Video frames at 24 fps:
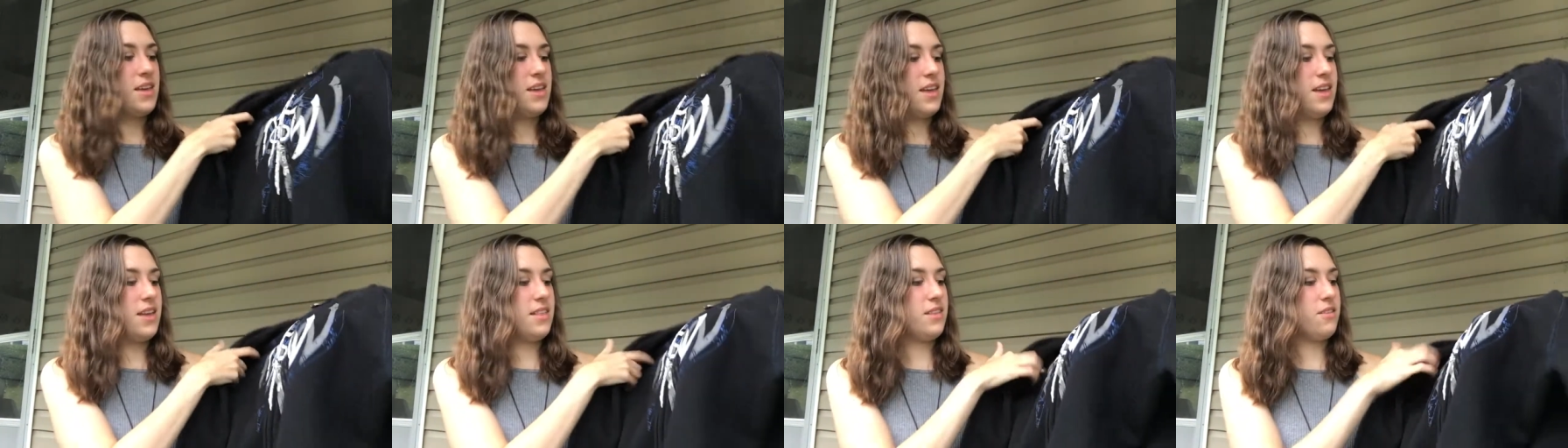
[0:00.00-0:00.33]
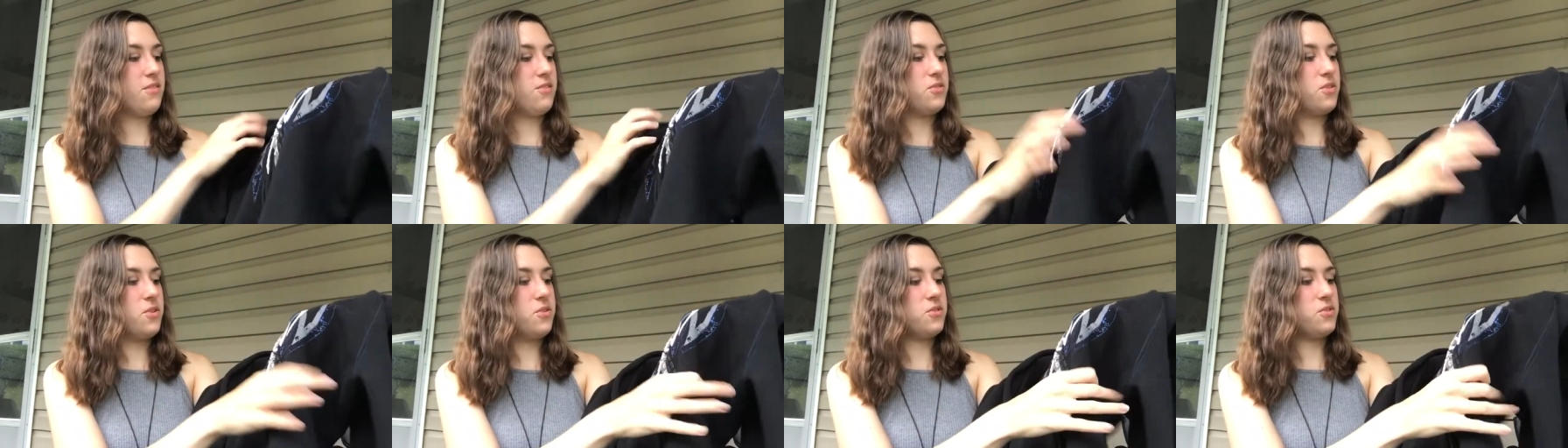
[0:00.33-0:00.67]
and
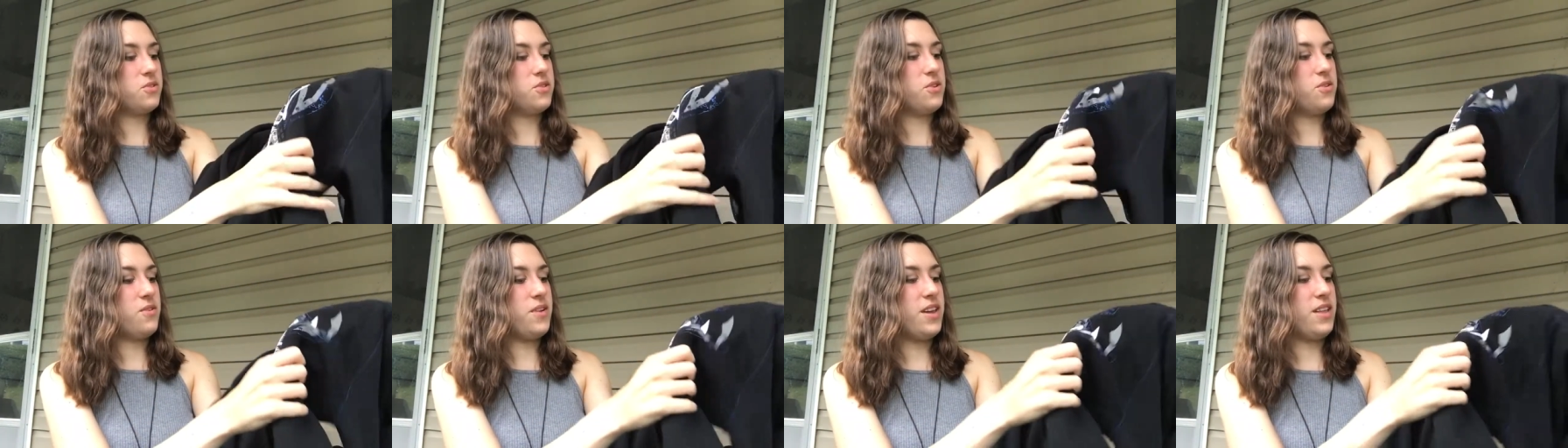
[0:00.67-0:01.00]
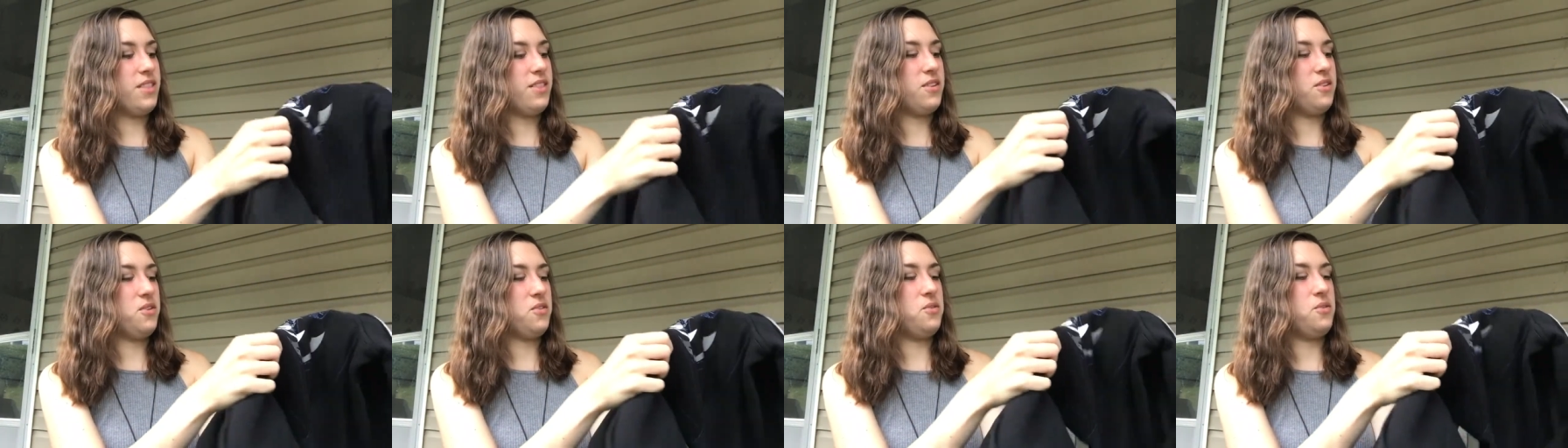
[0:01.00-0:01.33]
there's also a
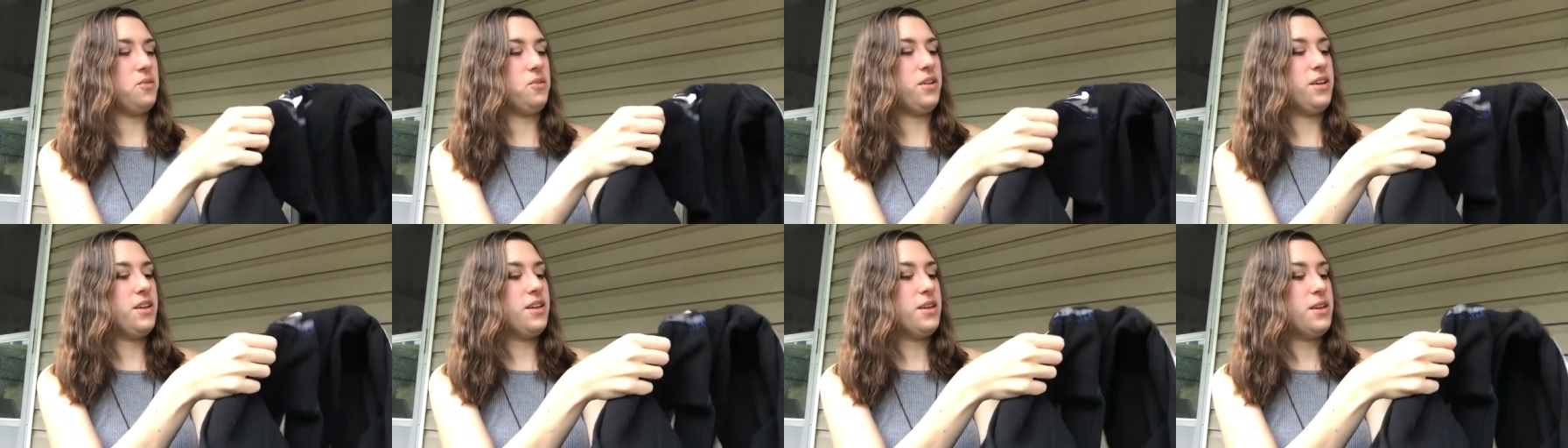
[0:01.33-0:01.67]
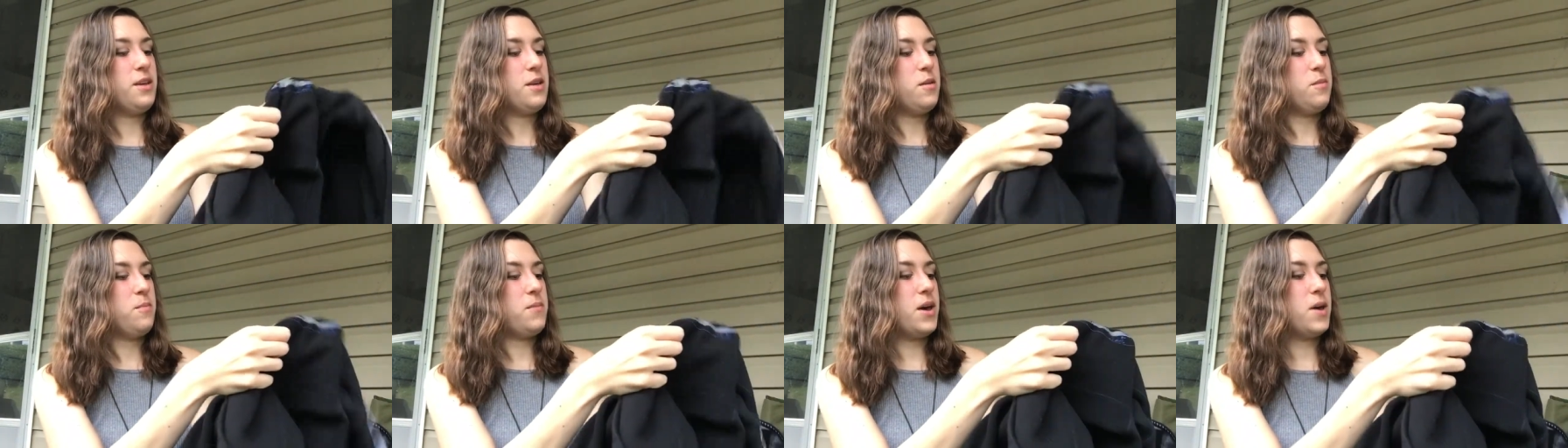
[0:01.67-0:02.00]
little
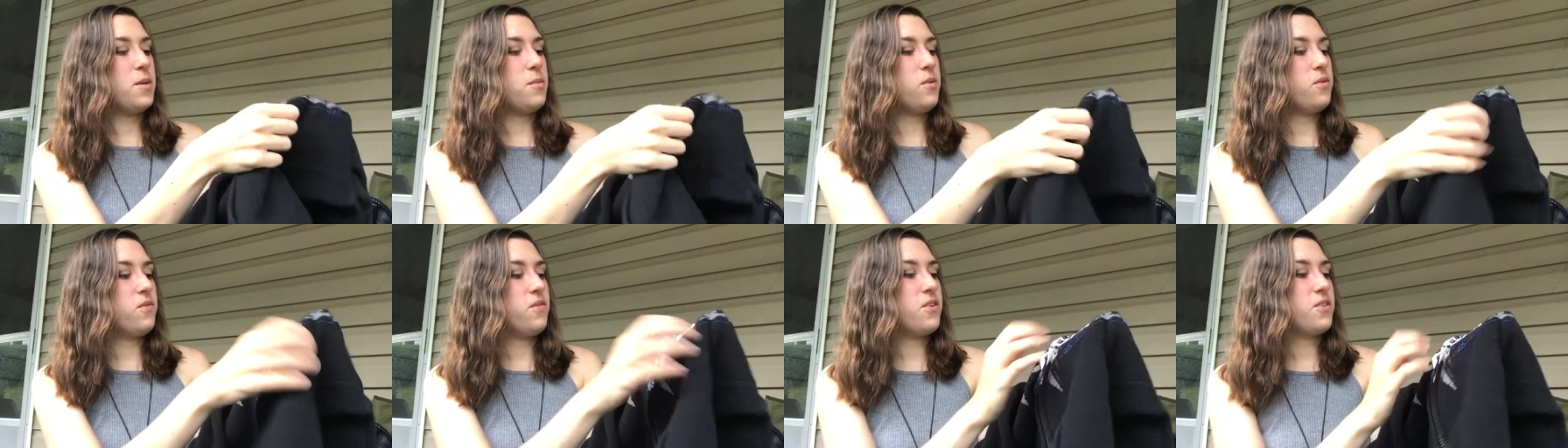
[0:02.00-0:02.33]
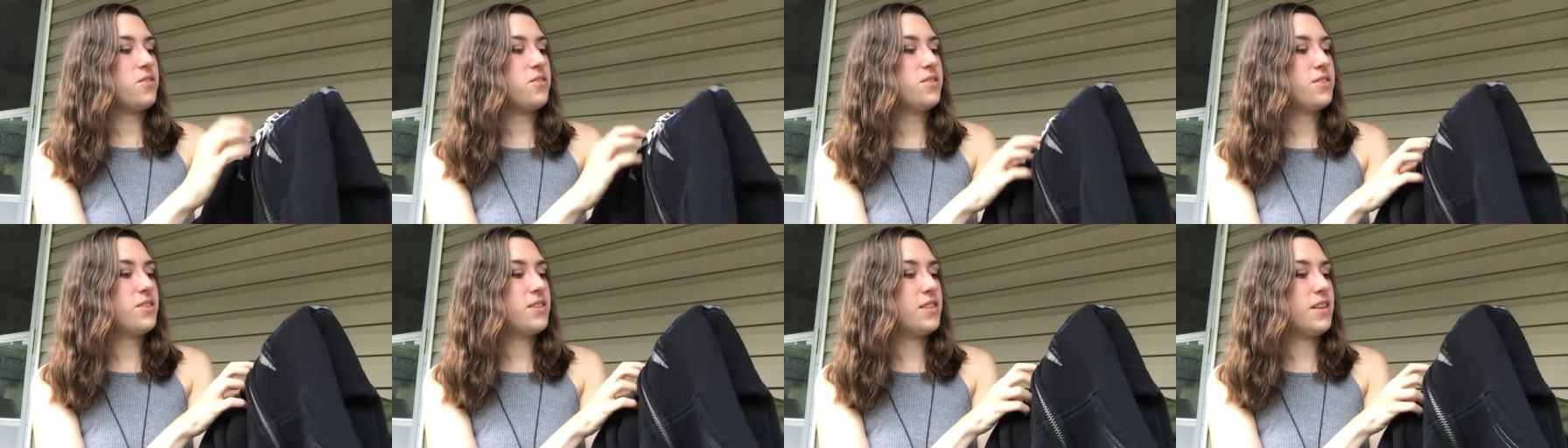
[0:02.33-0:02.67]
Bible
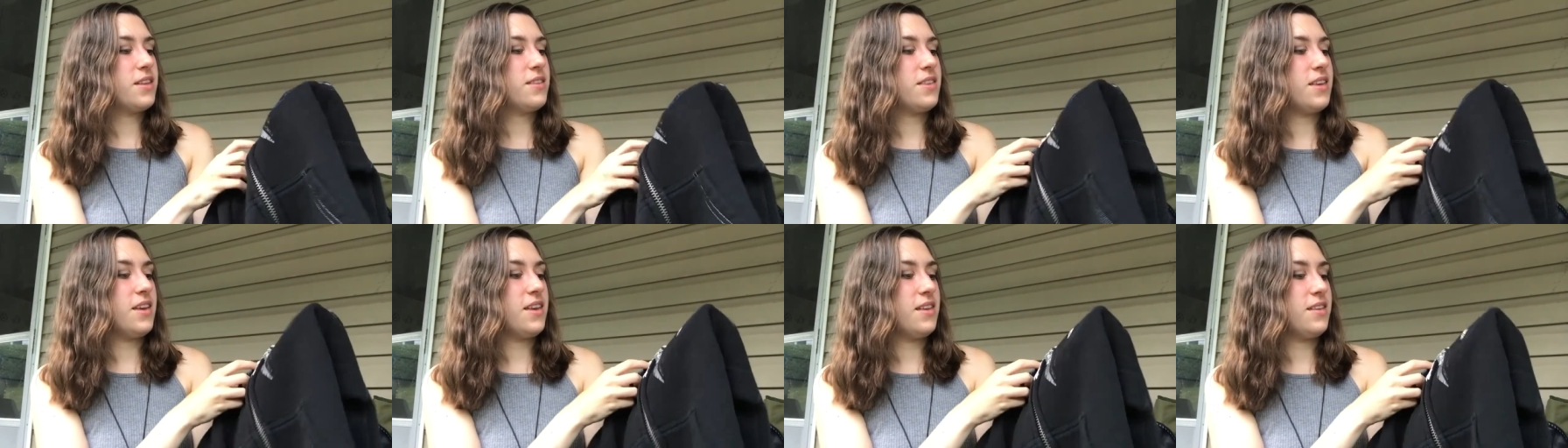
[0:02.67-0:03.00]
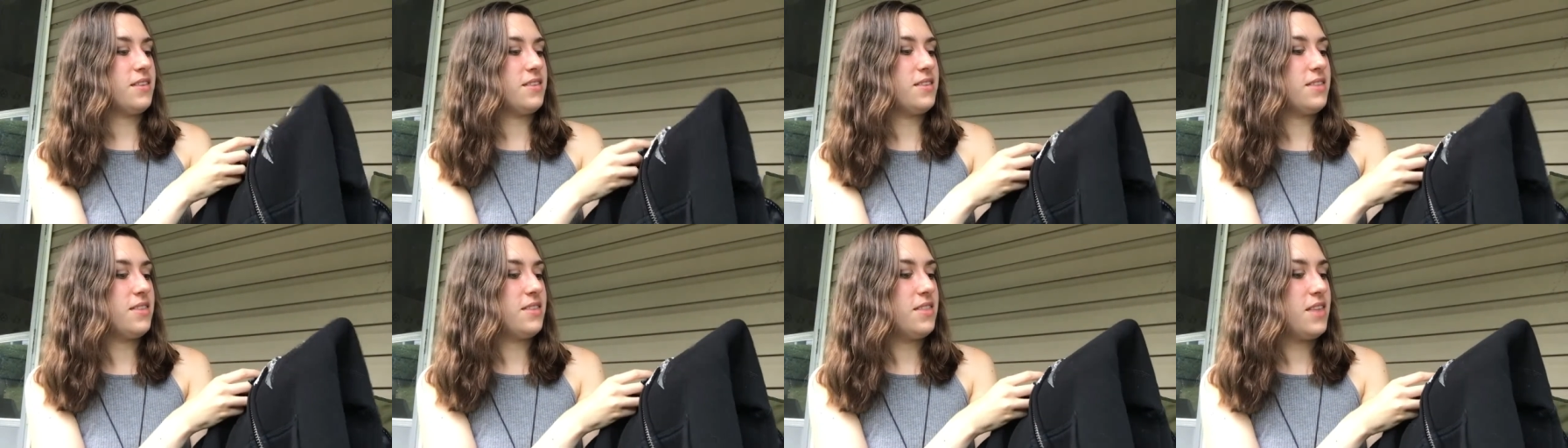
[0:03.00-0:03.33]
verse that
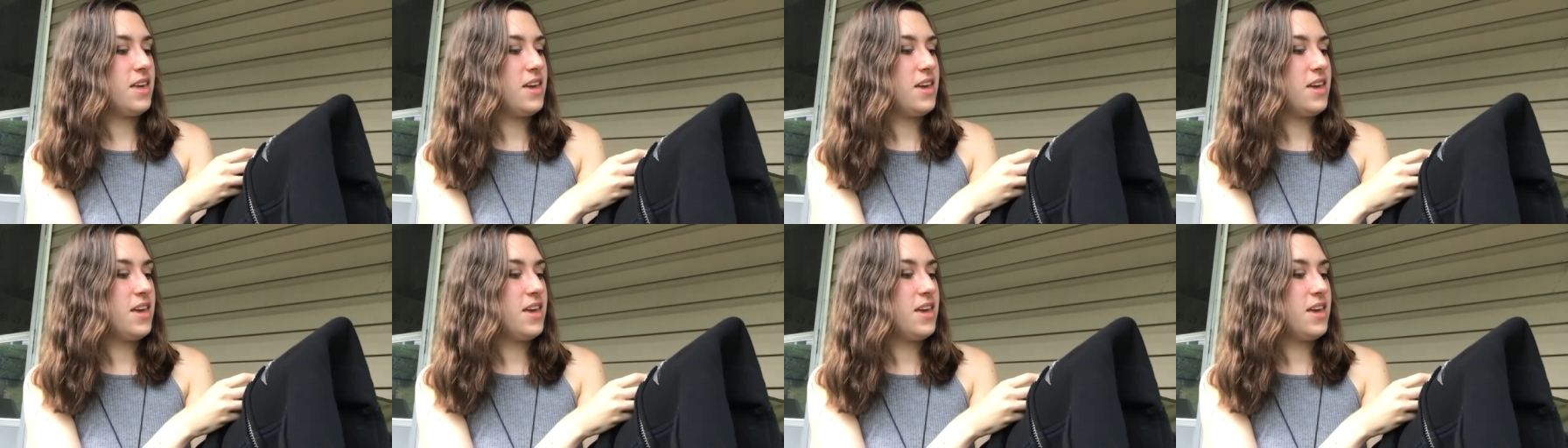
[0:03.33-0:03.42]
says,